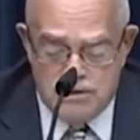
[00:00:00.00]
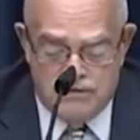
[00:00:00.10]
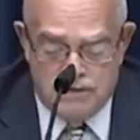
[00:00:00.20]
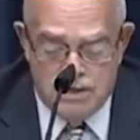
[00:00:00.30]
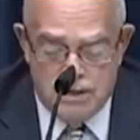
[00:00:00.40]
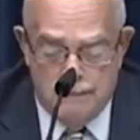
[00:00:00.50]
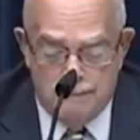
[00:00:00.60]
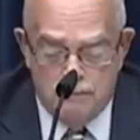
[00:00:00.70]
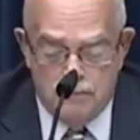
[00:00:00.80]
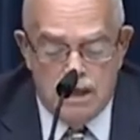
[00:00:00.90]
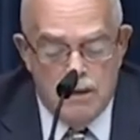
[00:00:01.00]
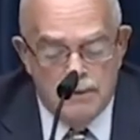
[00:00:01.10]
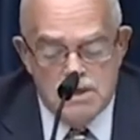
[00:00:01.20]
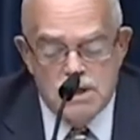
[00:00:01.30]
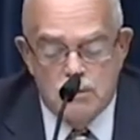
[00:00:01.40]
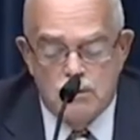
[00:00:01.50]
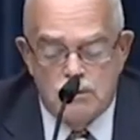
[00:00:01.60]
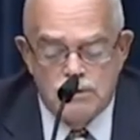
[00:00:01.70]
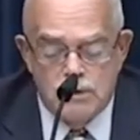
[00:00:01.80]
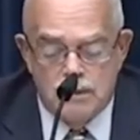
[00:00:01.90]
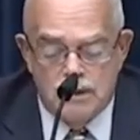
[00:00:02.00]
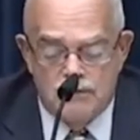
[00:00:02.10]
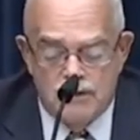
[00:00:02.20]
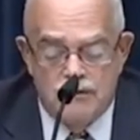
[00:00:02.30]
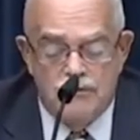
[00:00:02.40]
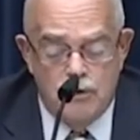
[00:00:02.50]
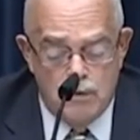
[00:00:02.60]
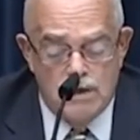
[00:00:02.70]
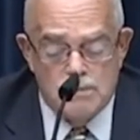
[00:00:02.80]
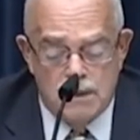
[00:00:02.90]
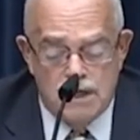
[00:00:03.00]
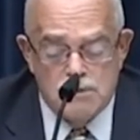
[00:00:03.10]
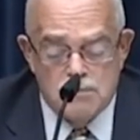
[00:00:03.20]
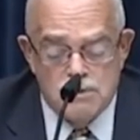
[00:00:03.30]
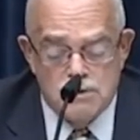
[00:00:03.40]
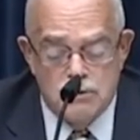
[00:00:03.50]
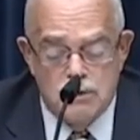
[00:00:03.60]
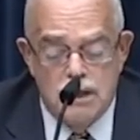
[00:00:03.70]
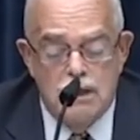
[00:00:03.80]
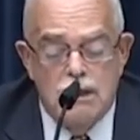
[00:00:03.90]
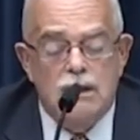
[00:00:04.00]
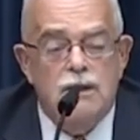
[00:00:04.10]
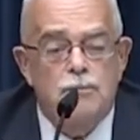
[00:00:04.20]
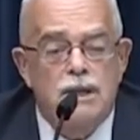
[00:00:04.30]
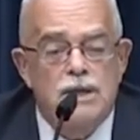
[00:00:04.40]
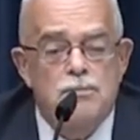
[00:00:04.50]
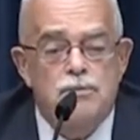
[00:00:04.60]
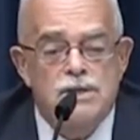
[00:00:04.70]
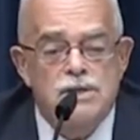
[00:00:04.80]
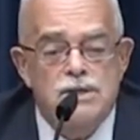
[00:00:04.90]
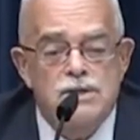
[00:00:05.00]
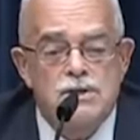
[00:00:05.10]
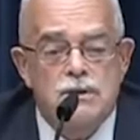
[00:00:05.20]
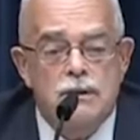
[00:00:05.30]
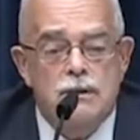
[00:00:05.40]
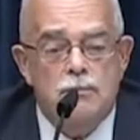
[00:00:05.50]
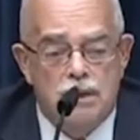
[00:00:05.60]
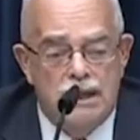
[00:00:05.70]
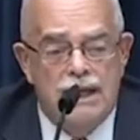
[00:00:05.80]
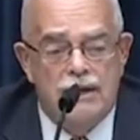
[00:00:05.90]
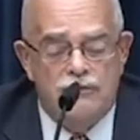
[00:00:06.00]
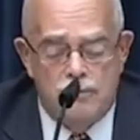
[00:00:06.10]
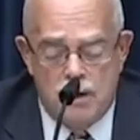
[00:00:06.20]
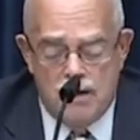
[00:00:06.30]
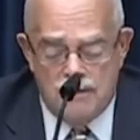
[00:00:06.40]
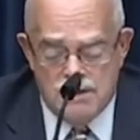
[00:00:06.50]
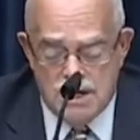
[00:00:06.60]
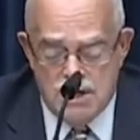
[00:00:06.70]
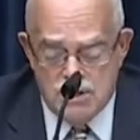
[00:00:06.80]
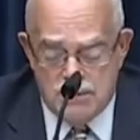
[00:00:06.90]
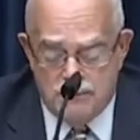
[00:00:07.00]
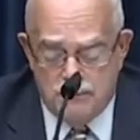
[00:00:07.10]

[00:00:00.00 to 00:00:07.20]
Service, companies that would also benefit if USPS pursued the President's plan for privatization.